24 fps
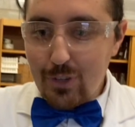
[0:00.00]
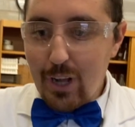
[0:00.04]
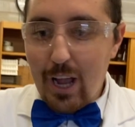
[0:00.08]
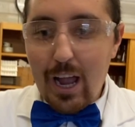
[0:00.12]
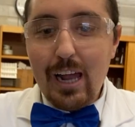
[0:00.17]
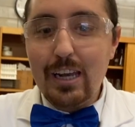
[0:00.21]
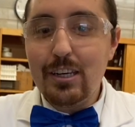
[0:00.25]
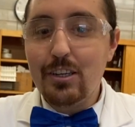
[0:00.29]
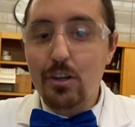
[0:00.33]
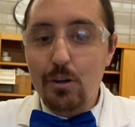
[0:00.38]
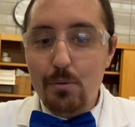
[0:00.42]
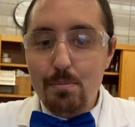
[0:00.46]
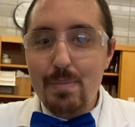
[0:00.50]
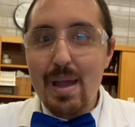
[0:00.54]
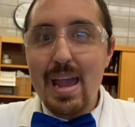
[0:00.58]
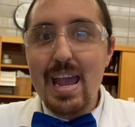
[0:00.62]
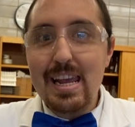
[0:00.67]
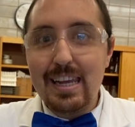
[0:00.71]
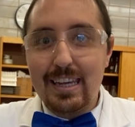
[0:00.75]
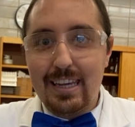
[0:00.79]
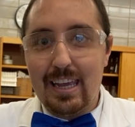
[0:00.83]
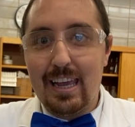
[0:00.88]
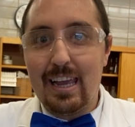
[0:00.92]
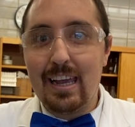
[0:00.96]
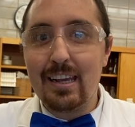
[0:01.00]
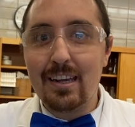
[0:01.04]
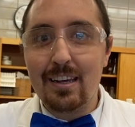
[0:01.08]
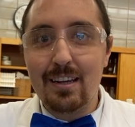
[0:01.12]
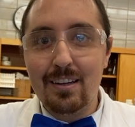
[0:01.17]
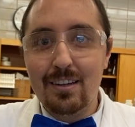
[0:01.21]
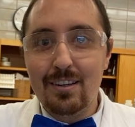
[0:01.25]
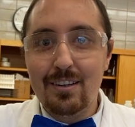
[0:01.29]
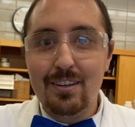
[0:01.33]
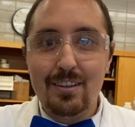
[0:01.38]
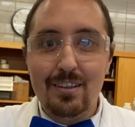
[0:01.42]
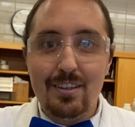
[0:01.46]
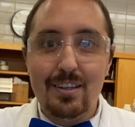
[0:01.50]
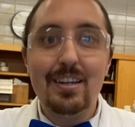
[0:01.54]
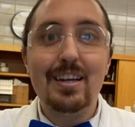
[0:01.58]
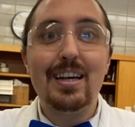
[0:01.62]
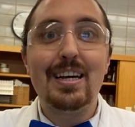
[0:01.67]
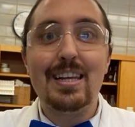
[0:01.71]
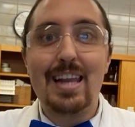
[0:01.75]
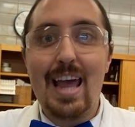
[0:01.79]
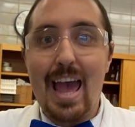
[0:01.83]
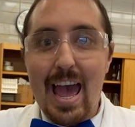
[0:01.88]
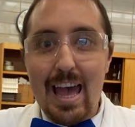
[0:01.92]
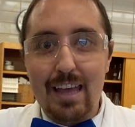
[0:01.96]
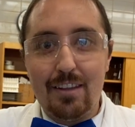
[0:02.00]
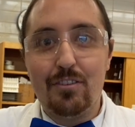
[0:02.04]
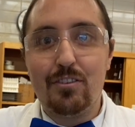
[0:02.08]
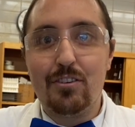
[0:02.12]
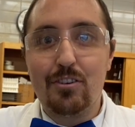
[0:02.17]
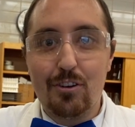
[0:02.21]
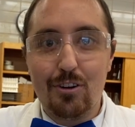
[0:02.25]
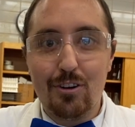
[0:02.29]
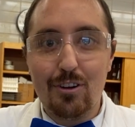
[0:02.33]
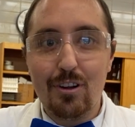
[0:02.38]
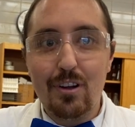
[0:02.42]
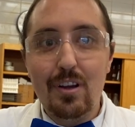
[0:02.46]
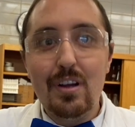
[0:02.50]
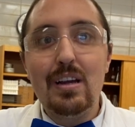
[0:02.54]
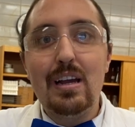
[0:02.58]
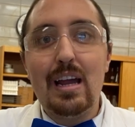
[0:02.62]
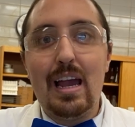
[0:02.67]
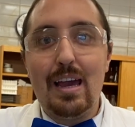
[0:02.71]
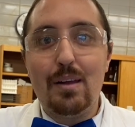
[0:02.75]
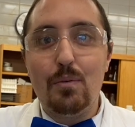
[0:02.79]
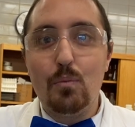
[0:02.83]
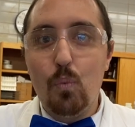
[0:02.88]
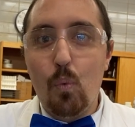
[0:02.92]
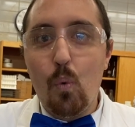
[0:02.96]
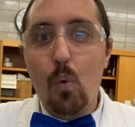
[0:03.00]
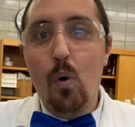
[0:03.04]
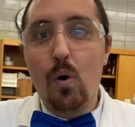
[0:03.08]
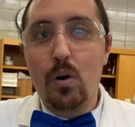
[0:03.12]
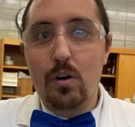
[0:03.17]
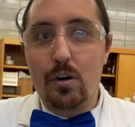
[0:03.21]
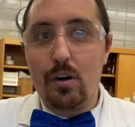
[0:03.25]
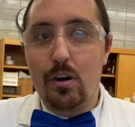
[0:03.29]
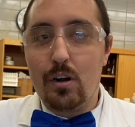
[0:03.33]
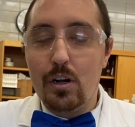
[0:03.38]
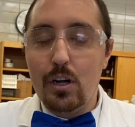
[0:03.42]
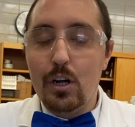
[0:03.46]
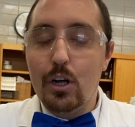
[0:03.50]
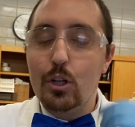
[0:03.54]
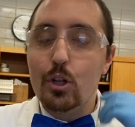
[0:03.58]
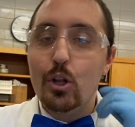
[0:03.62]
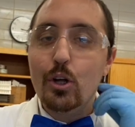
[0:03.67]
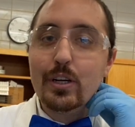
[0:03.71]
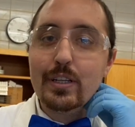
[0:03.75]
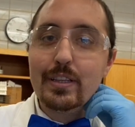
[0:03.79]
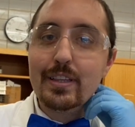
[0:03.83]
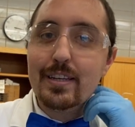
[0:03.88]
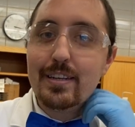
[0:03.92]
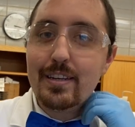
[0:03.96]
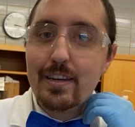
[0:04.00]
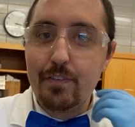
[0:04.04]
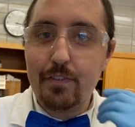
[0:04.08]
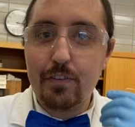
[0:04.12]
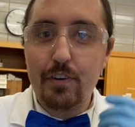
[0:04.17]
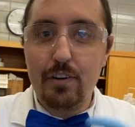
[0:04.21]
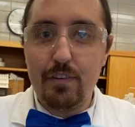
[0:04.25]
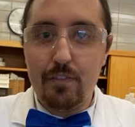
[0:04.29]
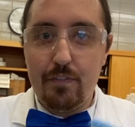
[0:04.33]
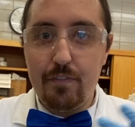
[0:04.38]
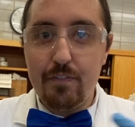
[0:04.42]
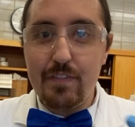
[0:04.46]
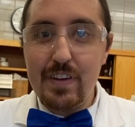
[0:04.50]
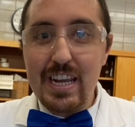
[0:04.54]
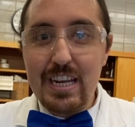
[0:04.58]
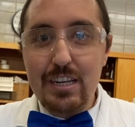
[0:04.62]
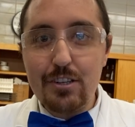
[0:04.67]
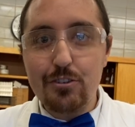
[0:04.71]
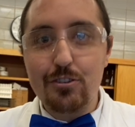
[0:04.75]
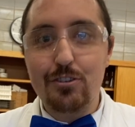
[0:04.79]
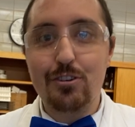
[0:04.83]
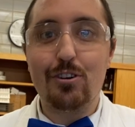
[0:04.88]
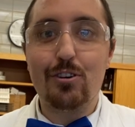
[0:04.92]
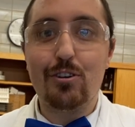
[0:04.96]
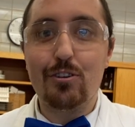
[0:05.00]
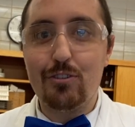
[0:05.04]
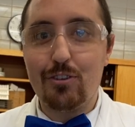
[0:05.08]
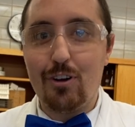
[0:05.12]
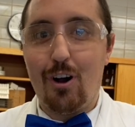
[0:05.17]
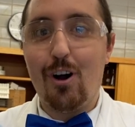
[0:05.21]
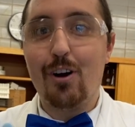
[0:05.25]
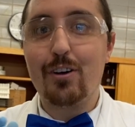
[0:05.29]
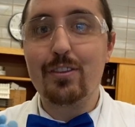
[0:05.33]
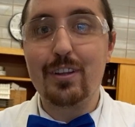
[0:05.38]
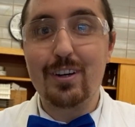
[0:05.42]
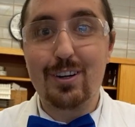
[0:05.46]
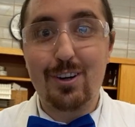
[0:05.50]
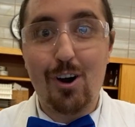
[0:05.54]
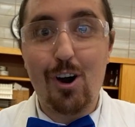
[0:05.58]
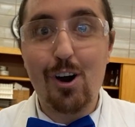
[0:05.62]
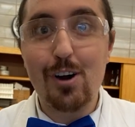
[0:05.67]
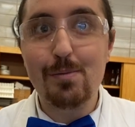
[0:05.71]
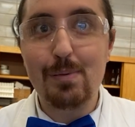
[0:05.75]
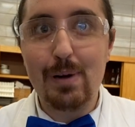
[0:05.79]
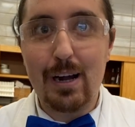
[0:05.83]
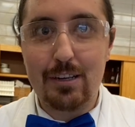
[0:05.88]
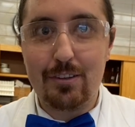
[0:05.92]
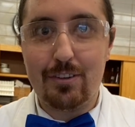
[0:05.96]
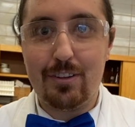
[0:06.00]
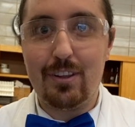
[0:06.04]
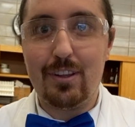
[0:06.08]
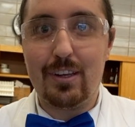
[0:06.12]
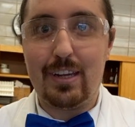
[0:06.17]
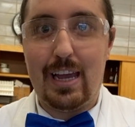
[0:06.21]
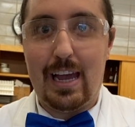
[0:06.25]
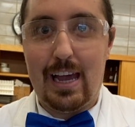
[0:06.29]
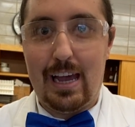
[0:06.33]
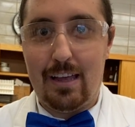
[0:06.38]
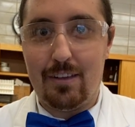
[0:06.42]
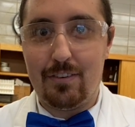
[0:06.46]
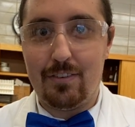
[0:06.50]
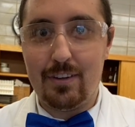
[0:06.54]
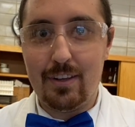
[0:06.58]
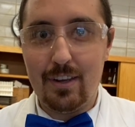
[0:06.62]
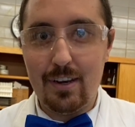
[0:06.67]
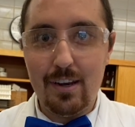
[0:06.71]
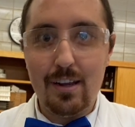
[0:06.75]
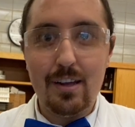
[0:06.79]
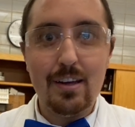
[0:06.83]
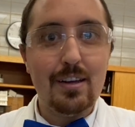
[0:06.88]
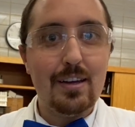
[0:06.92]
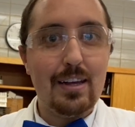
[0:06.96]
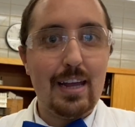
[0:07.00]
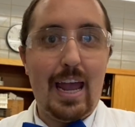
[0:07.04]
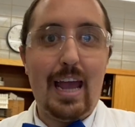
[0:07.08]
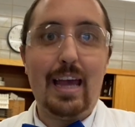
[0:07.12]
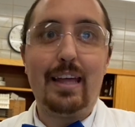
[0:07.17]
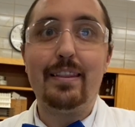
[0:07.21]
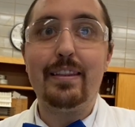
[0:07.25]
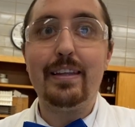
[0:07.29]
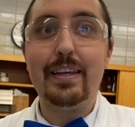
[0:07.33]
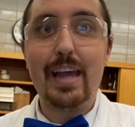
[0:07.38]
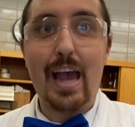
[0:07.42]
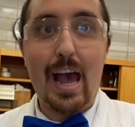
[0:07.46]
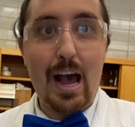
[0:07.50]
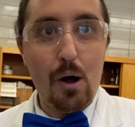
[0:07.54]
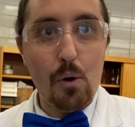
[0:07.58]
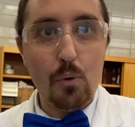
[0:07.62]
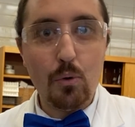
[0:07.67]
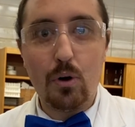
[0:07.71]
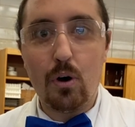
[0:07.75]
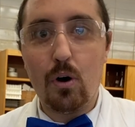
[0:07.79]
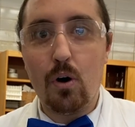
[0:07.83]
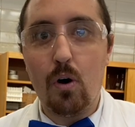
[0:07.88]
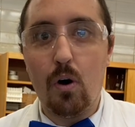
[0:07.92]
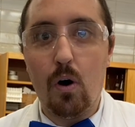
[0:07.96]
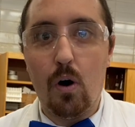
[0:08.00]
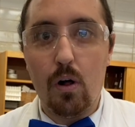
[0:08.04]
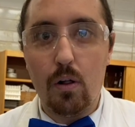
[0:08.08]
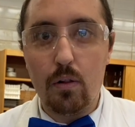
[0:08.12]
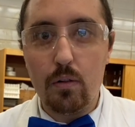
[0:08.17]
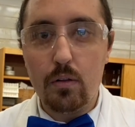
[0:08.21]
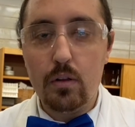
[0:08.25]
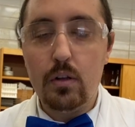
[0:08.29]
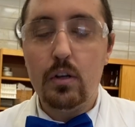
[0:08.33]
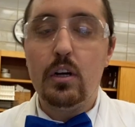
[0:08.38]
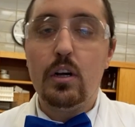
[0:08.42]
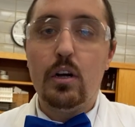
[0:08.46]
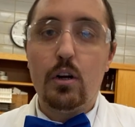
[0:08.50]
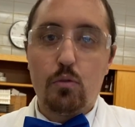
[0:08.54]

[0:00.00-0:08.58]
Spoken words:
and you're making an ester and water. Look at the different features on the carboxylic acid and the alcohol.